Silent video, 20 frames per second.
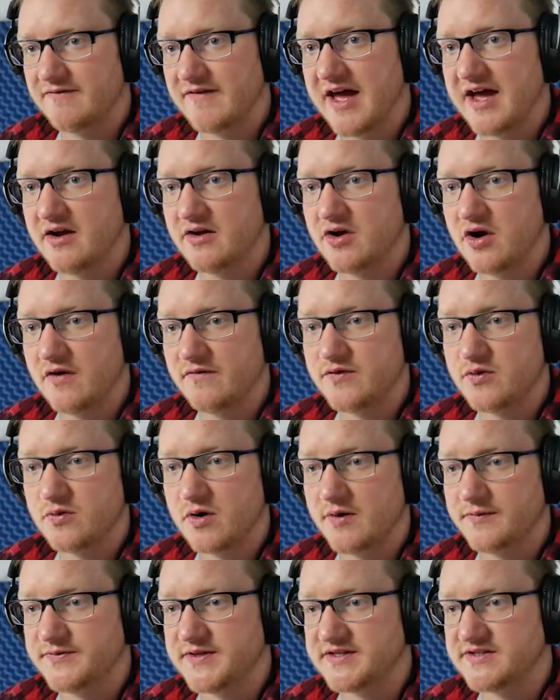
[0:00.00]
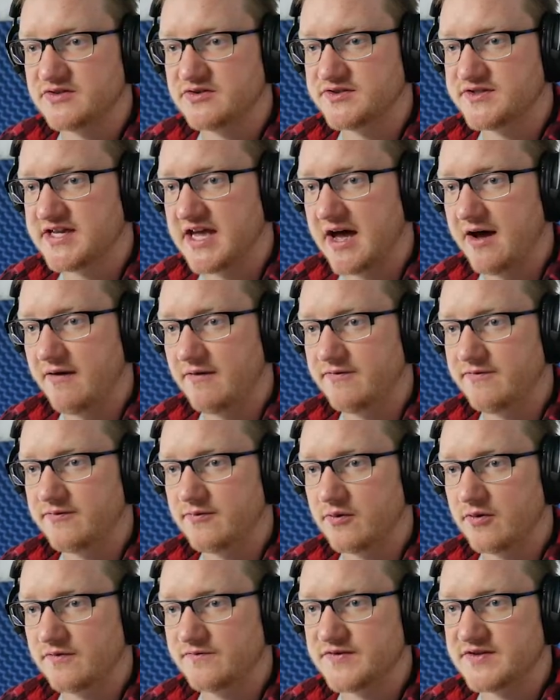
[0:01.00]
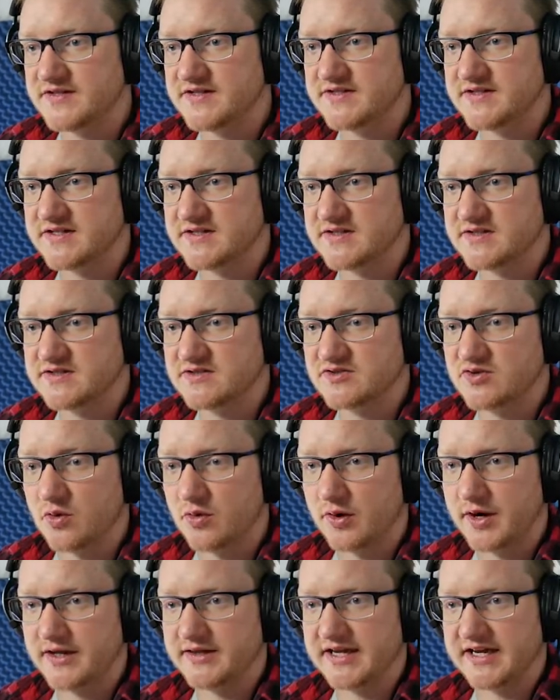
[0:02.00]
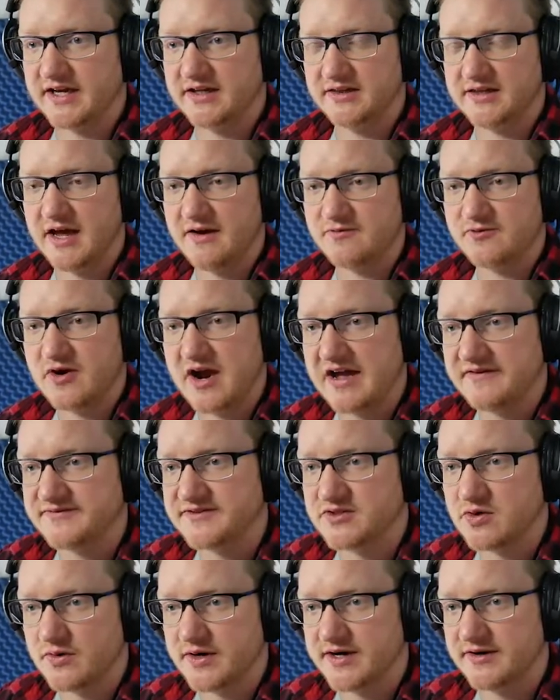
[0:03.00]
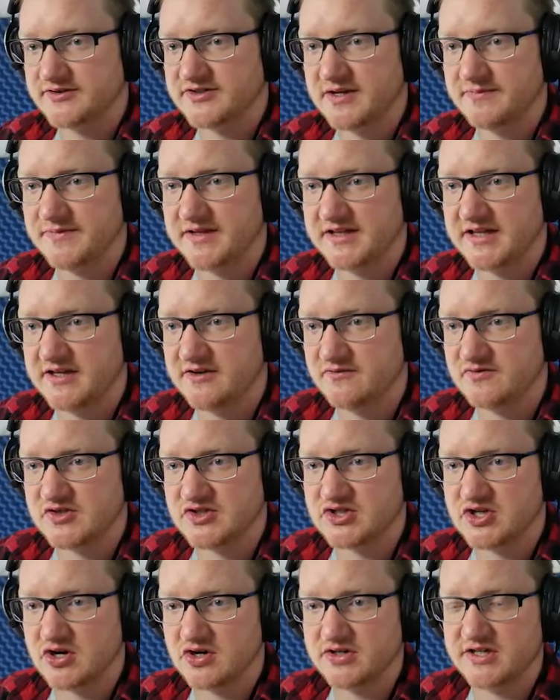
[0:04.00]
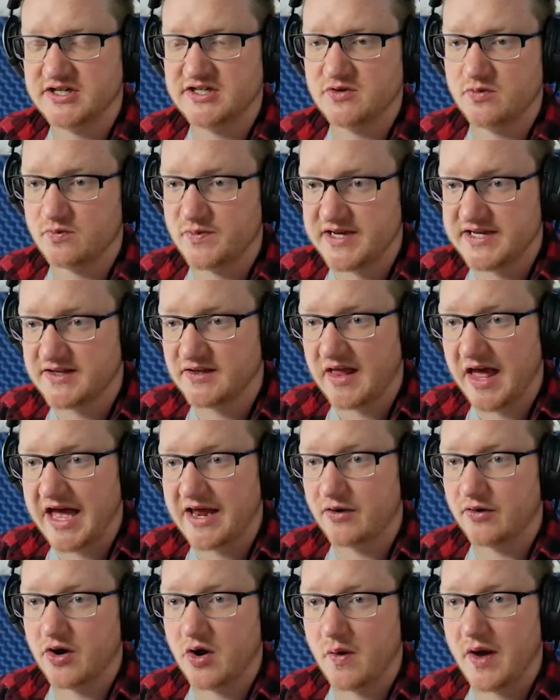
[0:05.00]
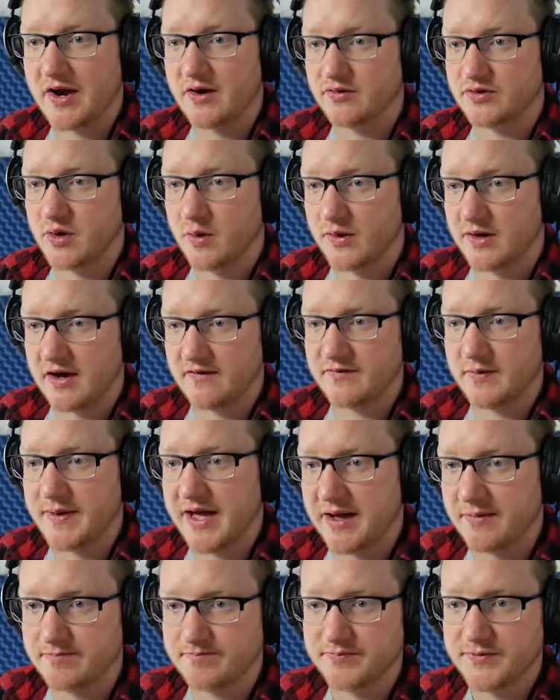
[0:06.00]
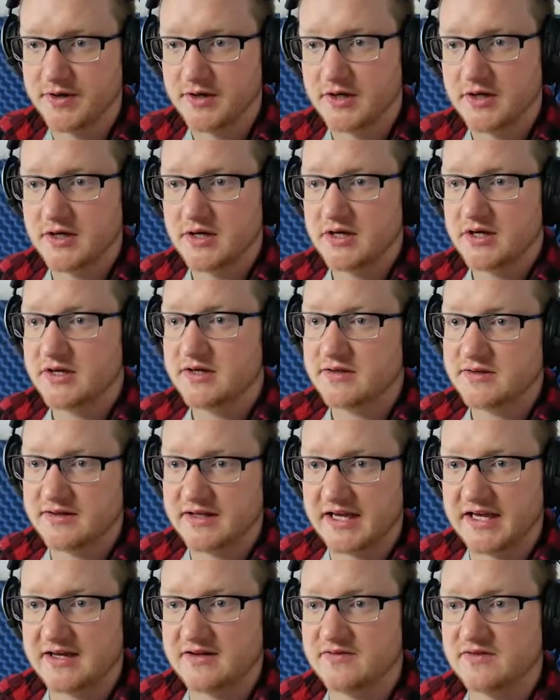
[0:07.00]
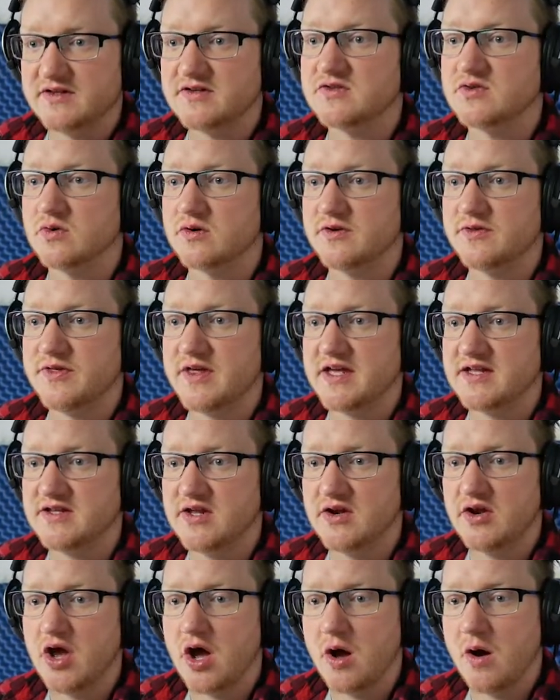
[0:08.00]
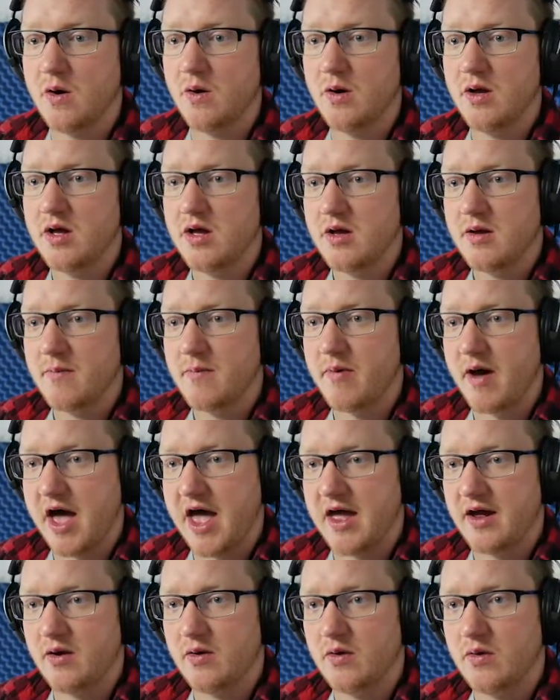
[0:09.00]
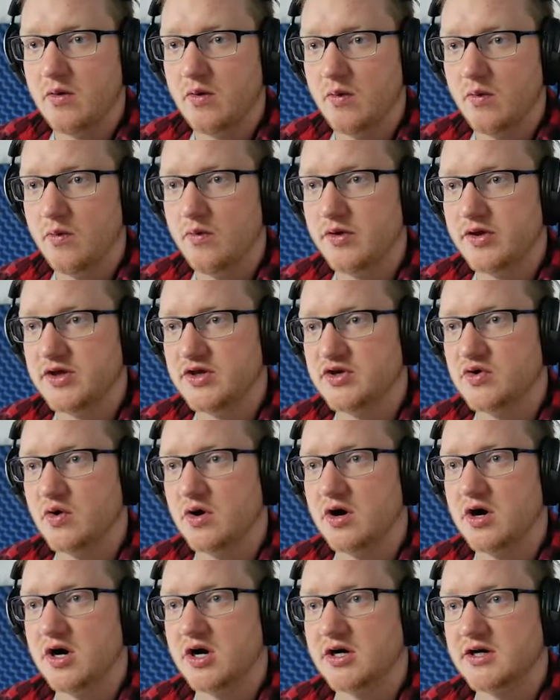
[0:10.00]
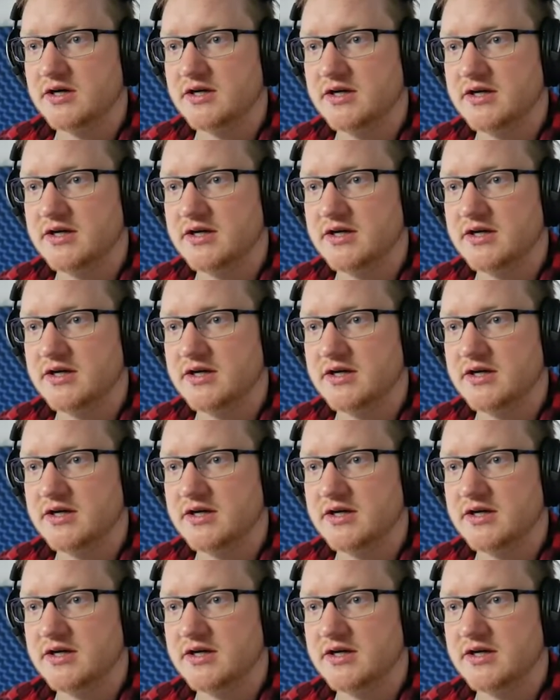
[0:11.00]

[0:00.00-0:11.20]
I don't know if you wrote this yourself or if this is a story like a Lovecraft story or something that you've just turned into real. I don't know. I don't know enough about like this sort of thing to know, but your